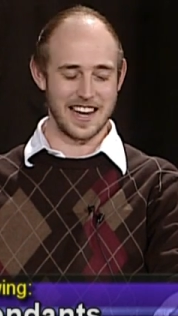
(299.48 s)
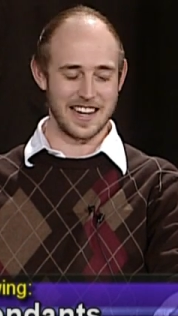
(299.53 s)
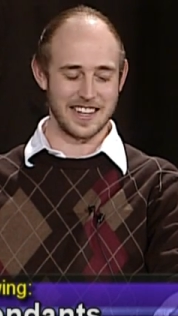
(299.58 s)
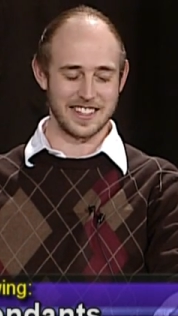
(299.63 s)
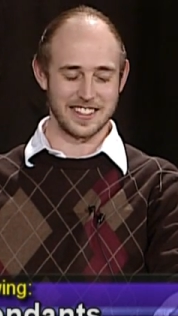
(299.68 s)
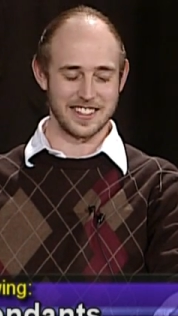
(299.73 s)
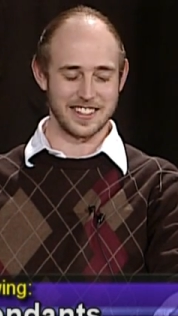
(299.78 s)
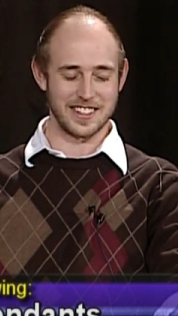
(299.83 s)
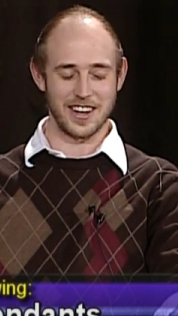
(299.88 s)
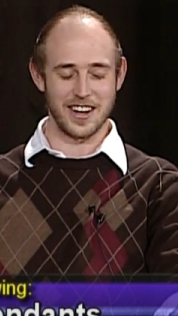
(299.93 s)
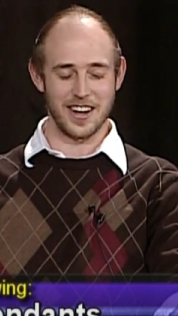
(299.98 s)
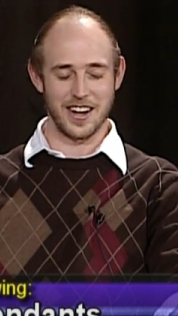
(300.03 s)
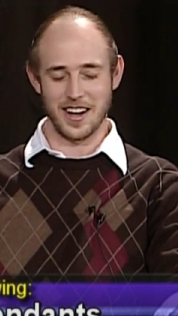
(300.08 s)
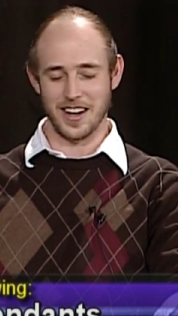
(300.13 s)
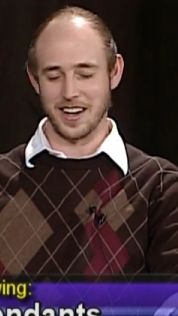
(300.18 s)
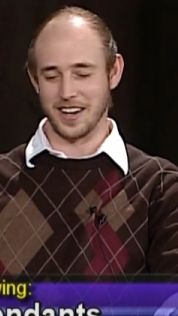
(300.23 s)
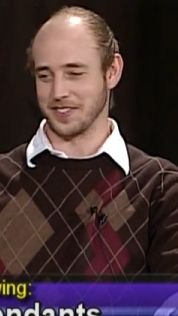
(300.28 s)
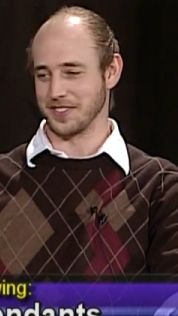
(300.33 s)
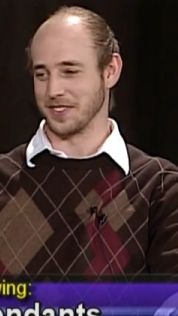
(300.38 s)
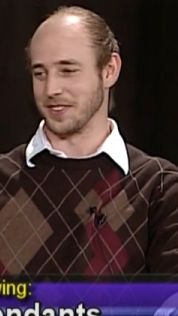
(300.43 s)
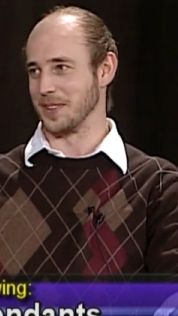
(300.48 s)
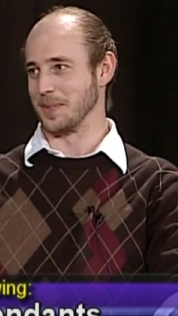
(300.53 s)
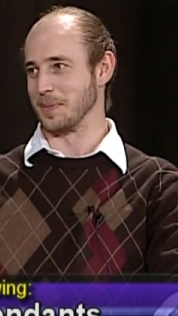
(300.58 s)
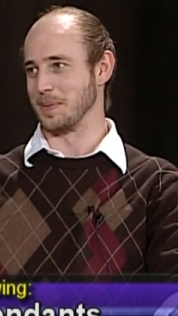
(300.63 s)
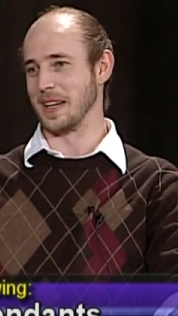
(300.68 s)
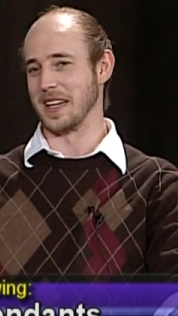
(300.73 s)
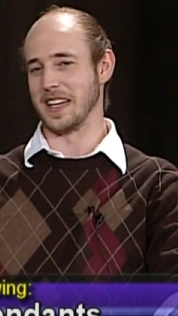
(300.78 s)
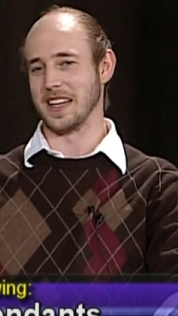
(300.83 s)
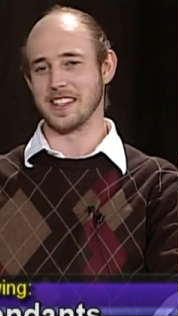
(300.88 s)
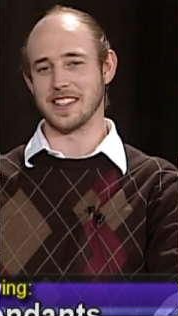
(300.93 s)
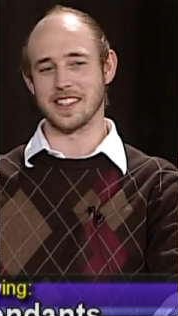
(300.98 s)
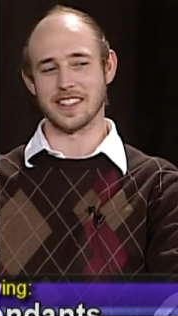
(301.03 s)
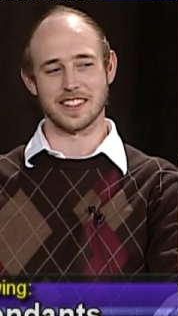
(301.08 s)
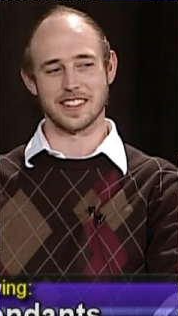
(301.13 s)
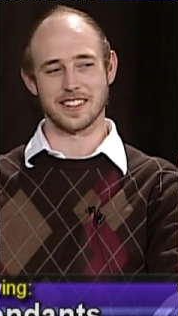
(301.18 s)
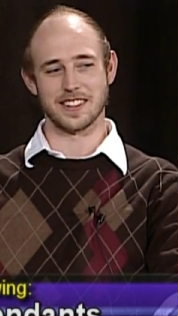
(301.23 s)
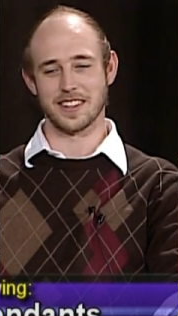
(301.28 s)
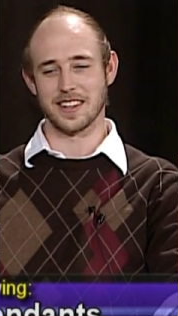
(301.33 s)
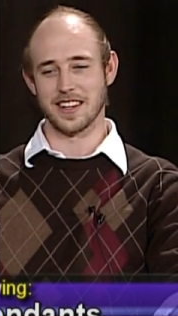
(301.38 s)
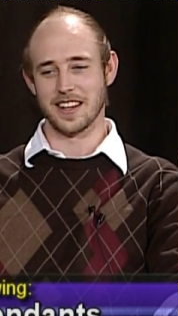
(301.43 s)
This guy is just awful, but it's
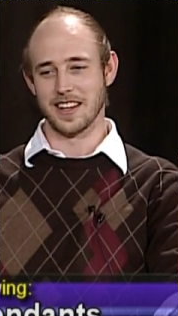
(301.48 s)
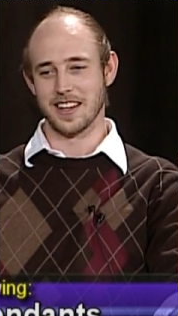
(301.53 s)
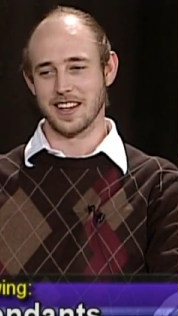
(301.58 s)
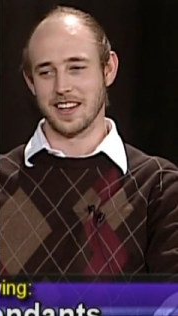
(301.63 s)
just